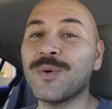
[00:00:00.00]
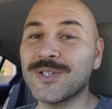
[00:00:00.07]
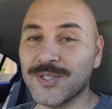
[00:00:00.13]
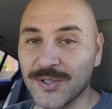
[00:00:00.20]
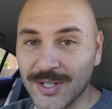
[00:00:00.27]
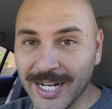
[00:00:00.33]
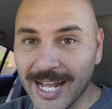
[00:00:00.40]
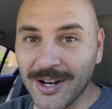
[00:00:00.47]
we
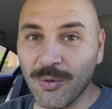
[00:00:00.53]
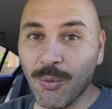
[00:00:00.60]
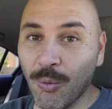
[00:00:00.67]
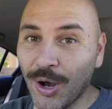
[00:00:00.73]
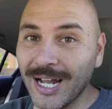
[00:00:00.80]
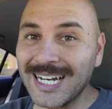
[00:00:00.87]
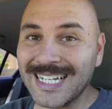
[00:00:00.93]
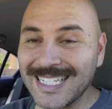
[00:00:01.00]
started at
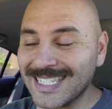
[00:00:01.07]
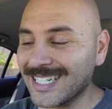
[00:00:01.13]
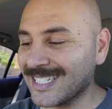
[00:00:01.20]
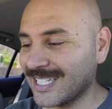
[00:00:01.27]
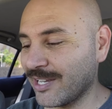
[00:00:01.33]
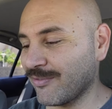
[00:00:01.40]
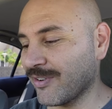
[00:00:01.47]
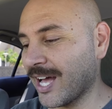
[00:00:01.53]

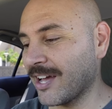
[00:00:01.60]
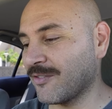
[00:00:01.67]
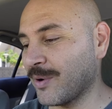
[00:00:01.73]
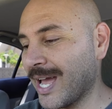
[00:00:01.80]
165.